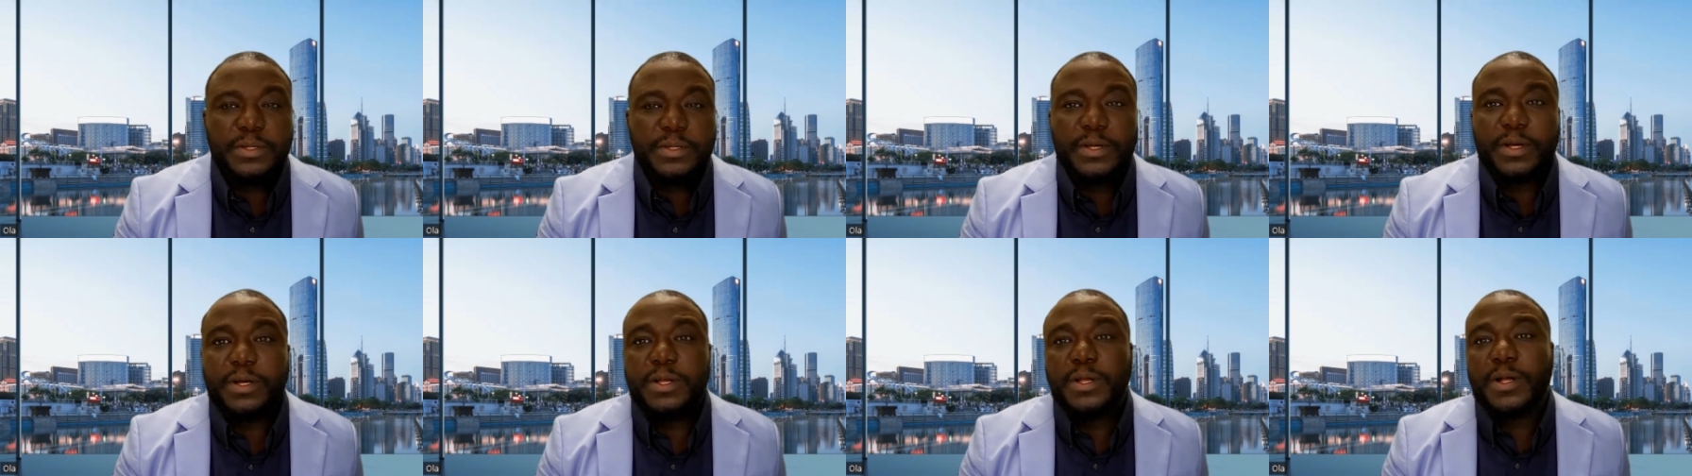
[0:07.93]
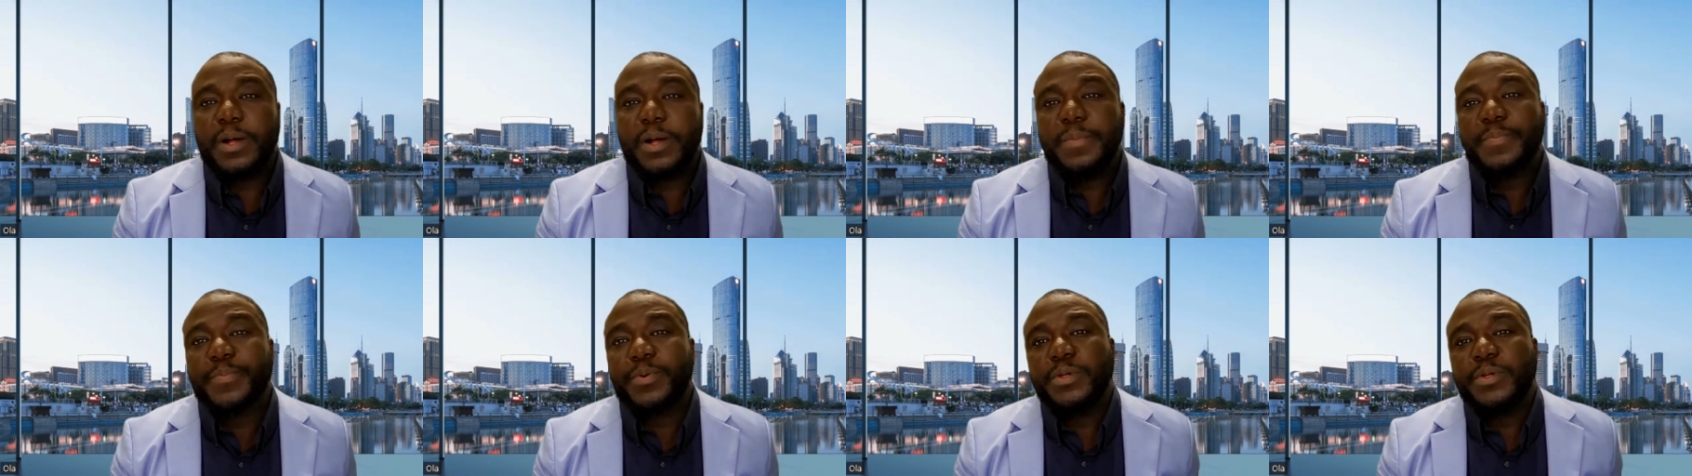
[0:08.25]
a
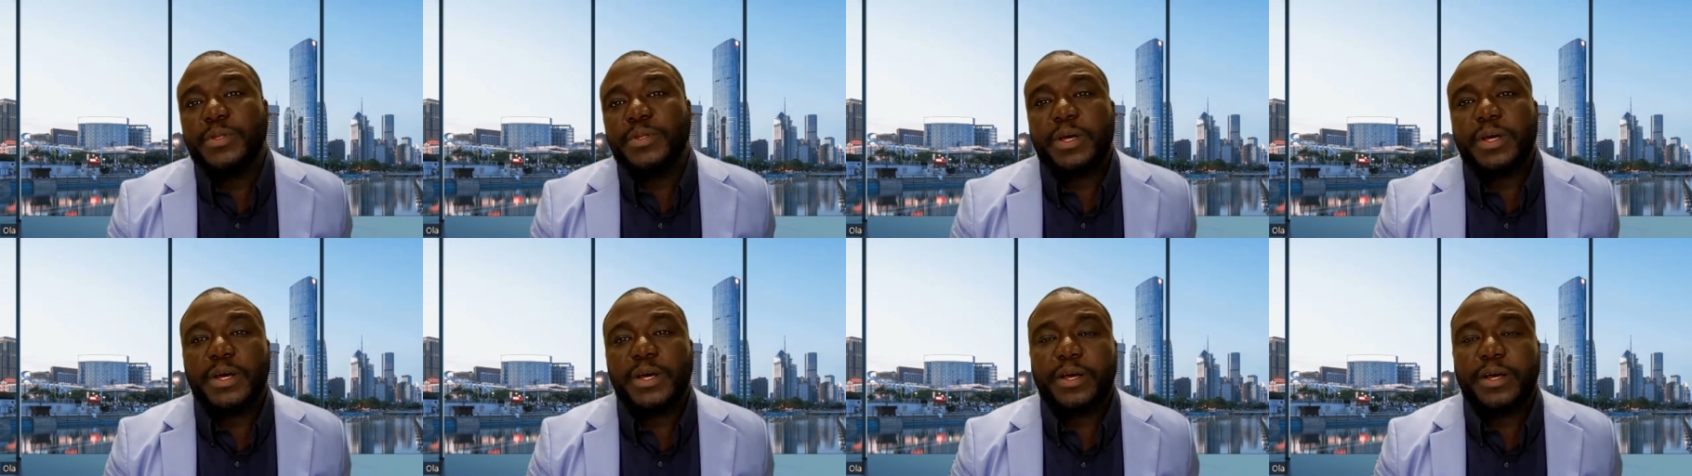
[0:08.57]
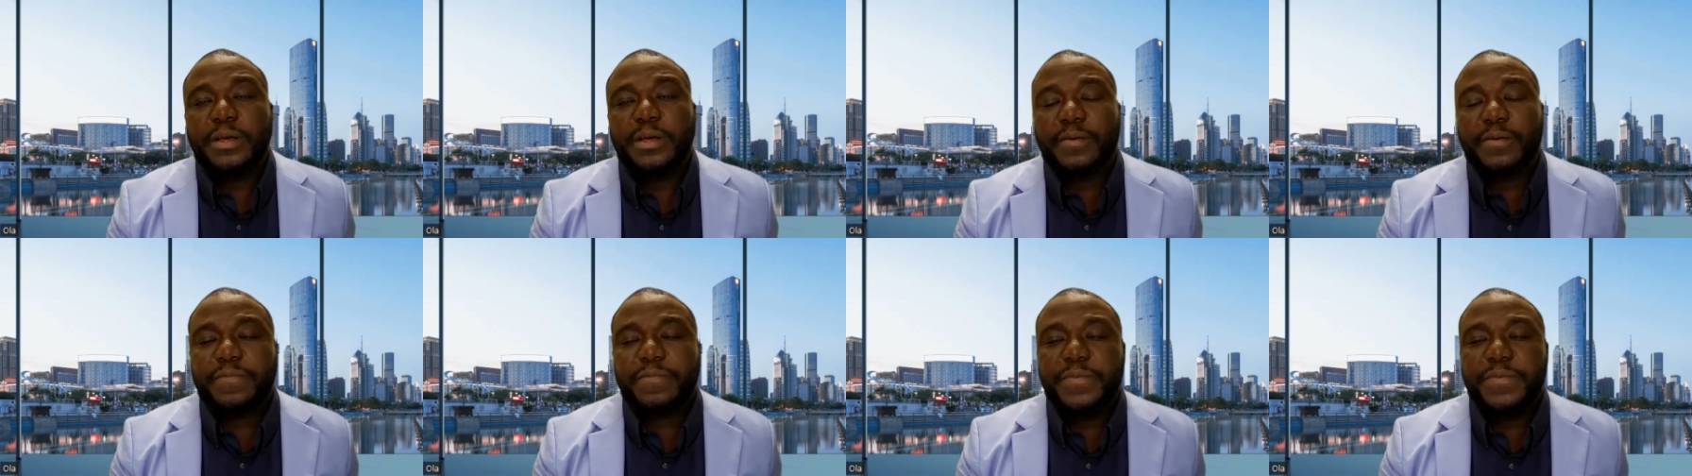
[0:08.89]
couple
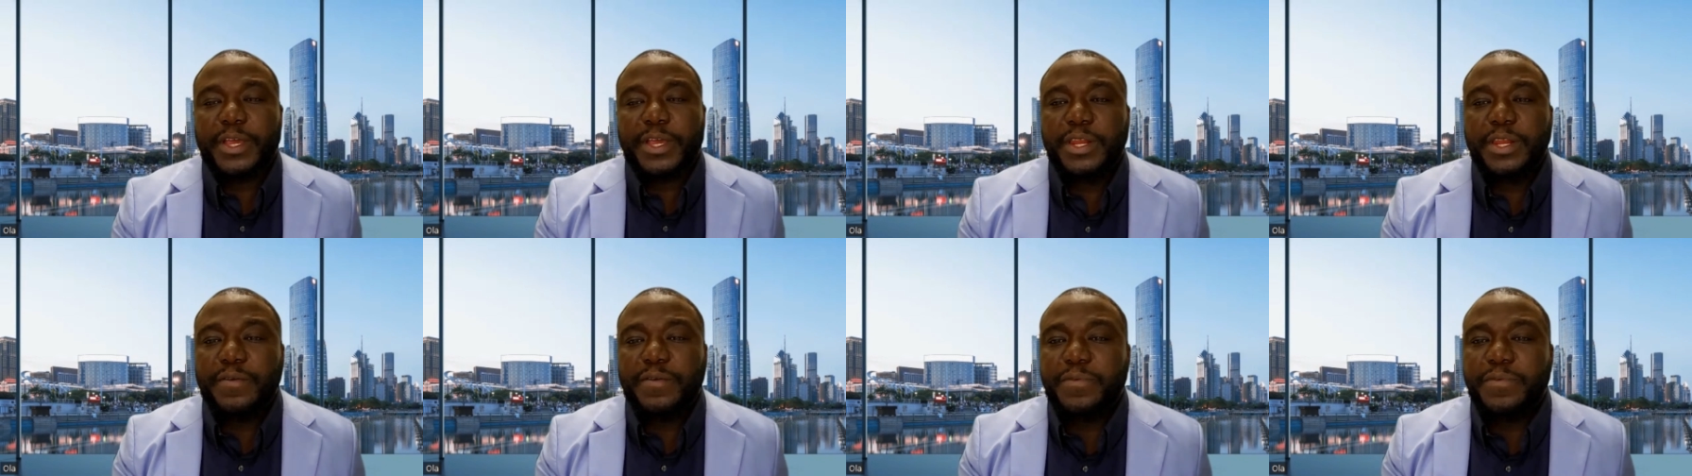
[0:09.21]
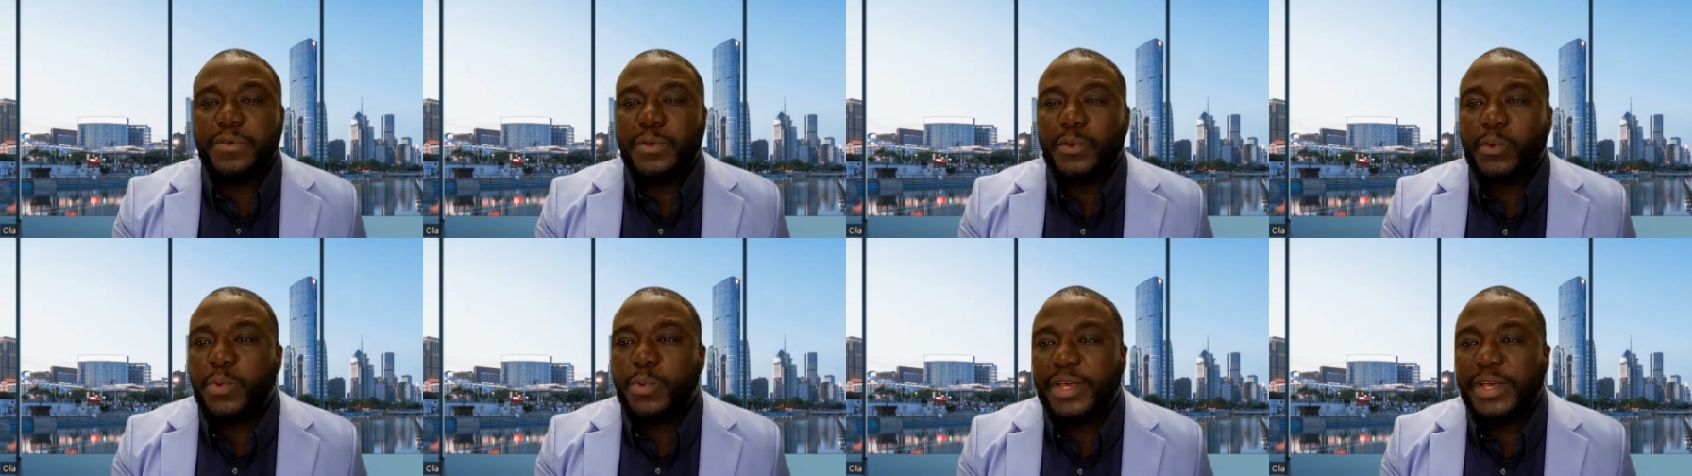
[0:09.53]
of
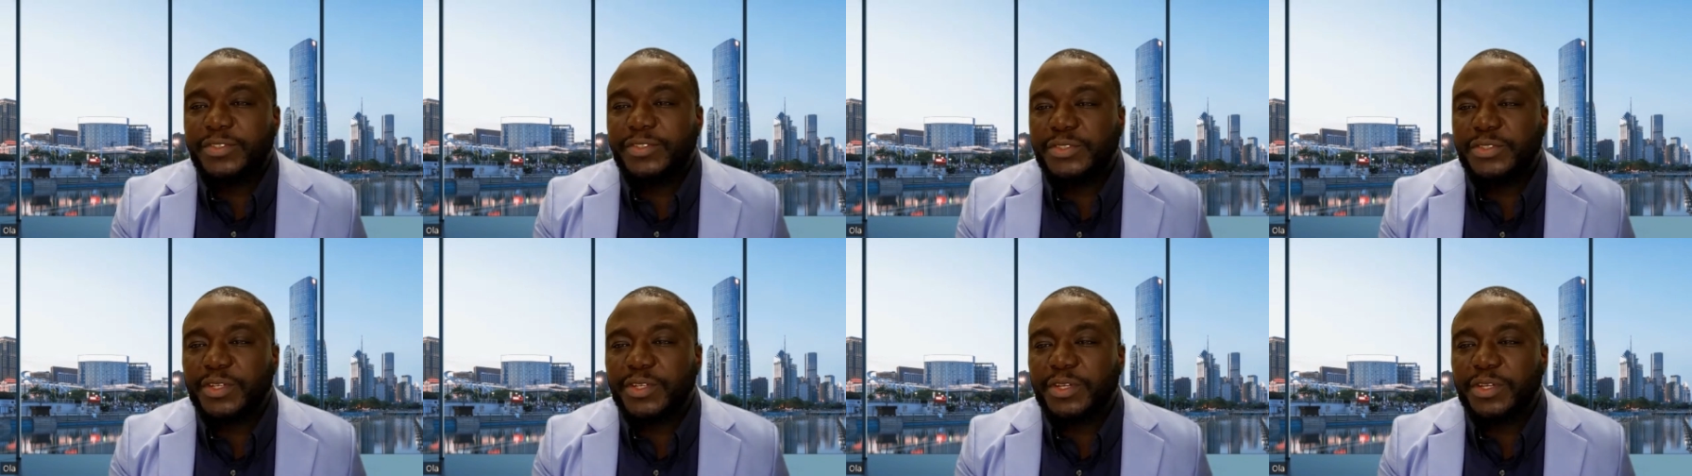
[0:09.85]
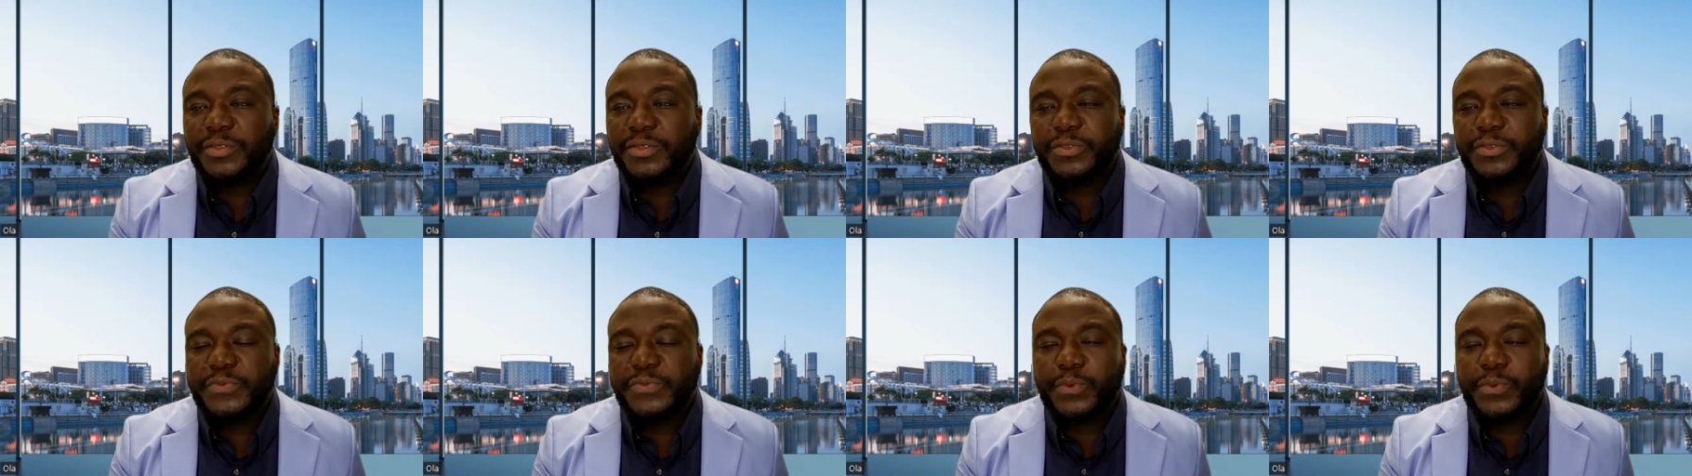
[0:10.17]
interview
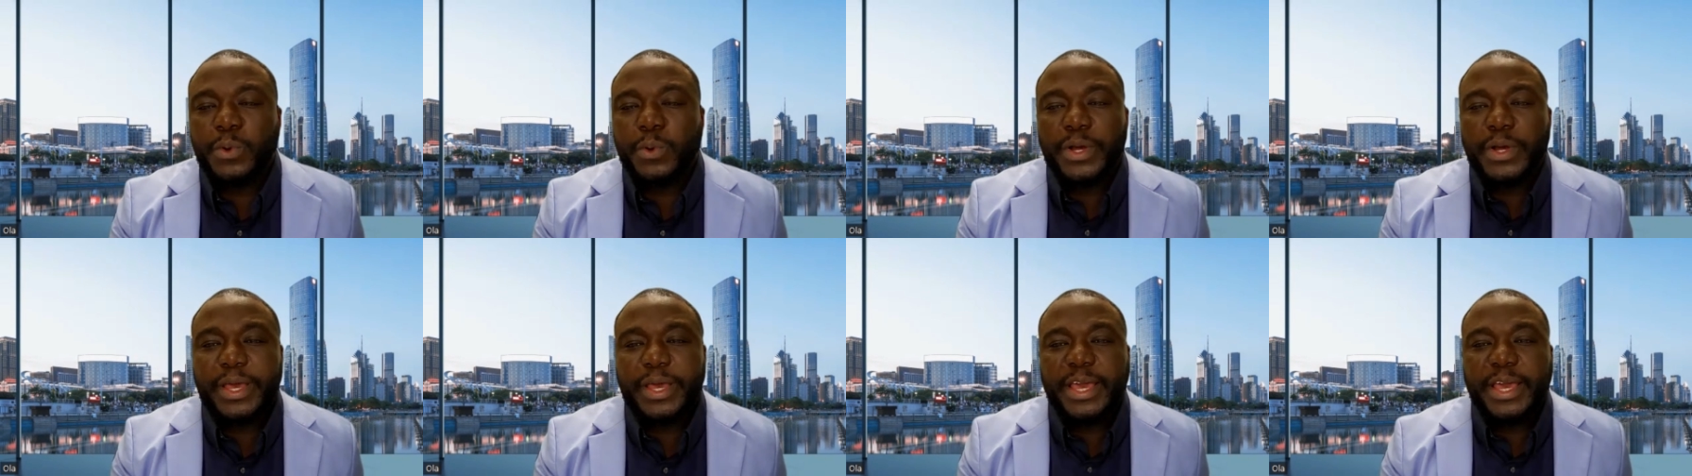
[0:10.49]
questions for